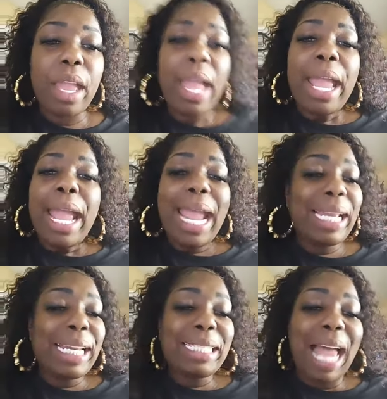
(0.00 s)

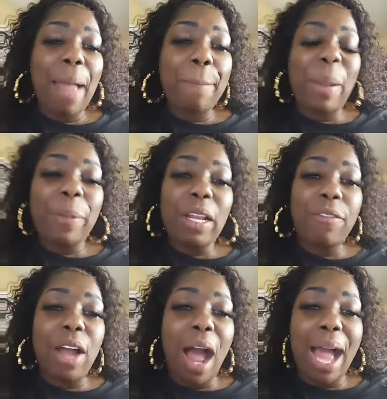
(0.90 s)
Anytime people
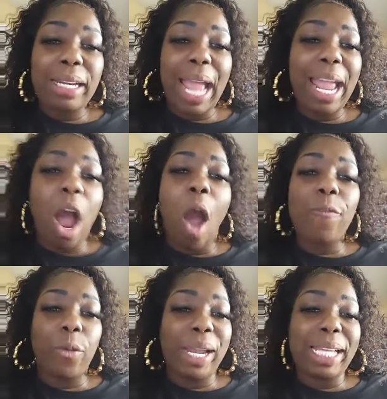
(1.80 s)
of God, a
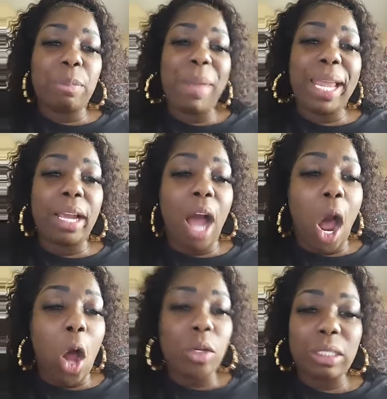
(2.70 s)
offering is being
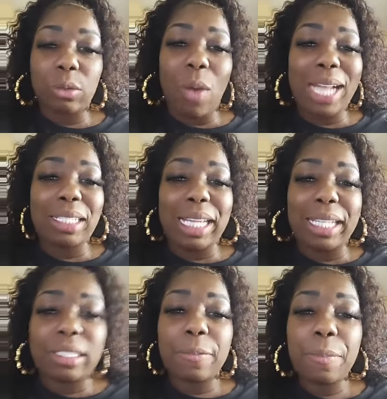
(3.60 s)
called, watch
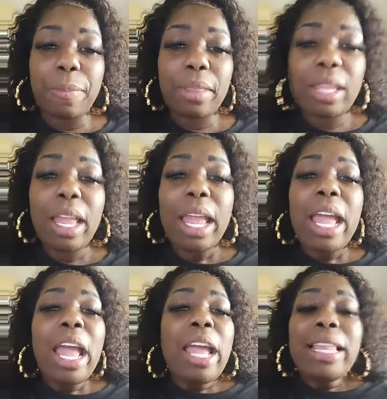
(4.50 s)
this.
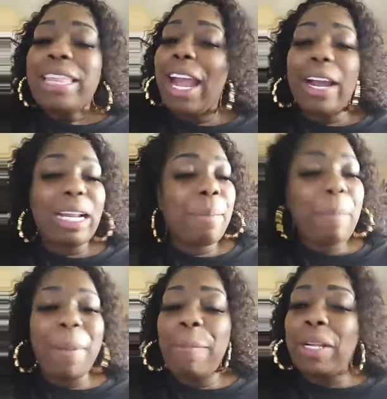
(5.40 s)
There are going to be
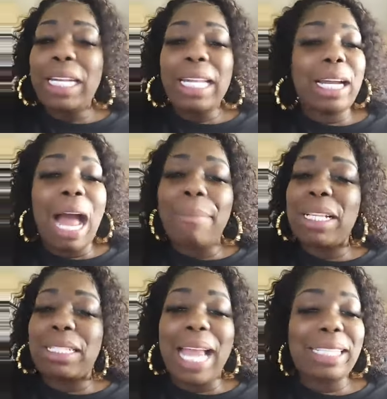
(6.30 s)
people in the
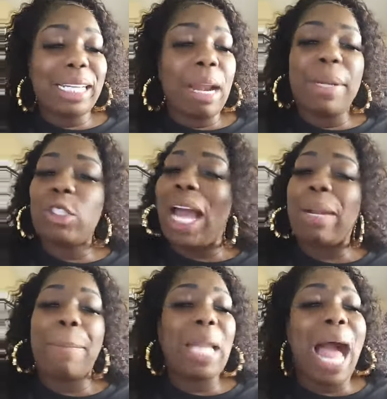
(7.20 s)
comment section. I'm going to try
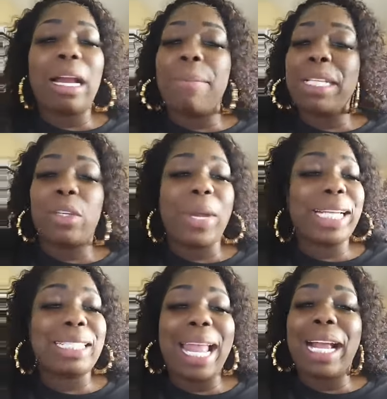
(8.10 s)
to block them as quick
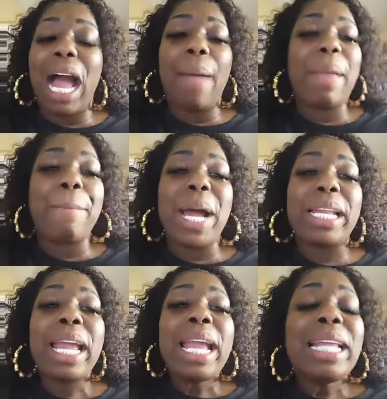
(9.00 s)
as they comment.
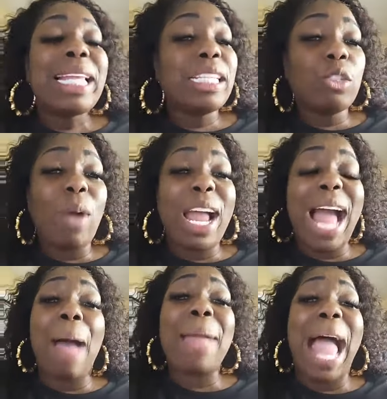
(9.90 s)
But this is where
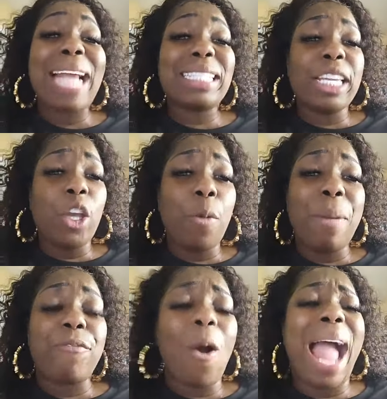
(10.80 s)
I'm asking you
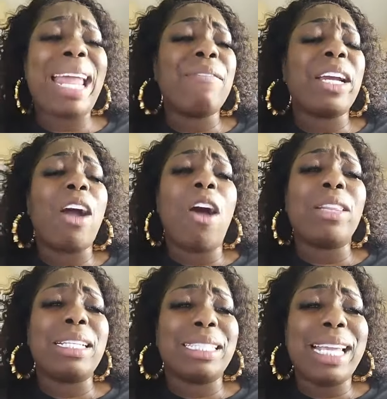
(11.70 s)
before I even call
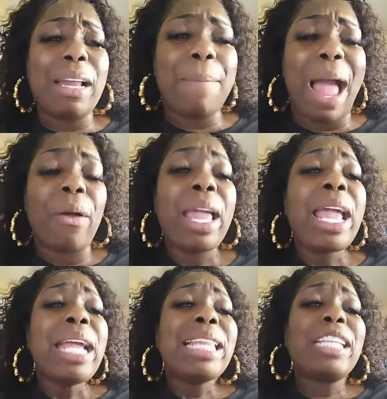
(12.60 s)
the seed amount
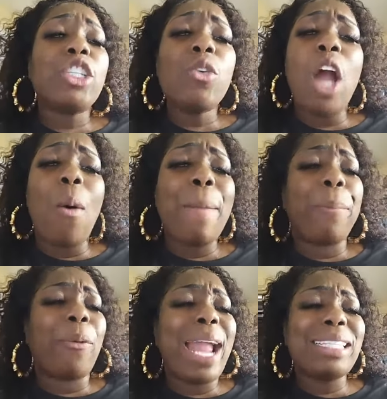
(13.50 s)
that you go and
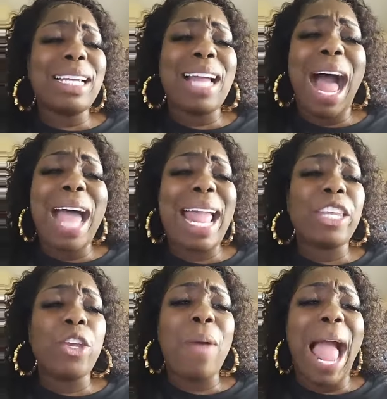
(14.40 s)
pray to God
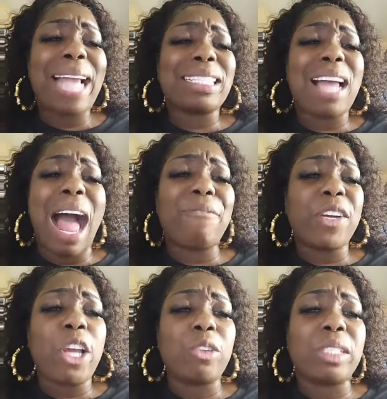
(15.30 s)
and you ask God for
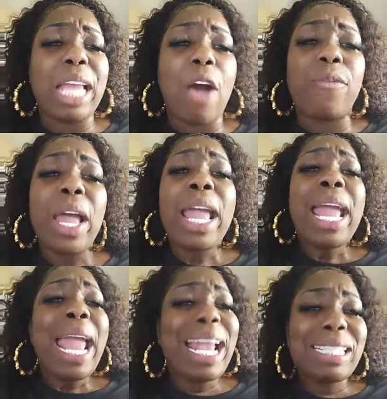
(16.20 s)
yourself.
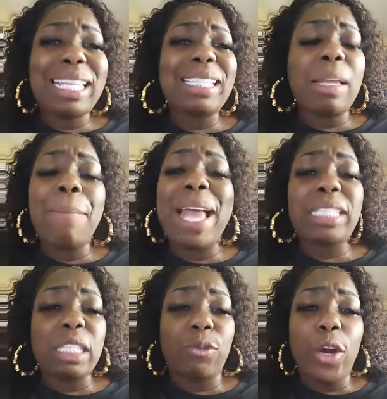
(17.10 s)
Is this a
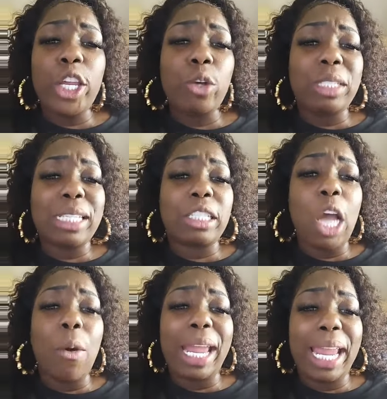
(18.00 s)
message for you to
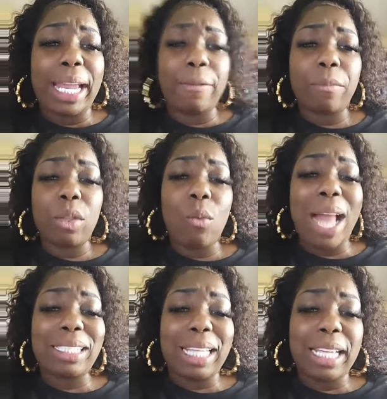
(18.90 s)
sow in?
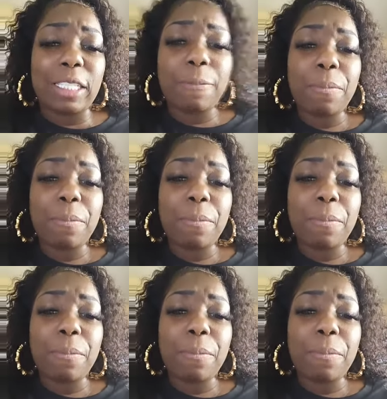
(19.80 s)
Watch this.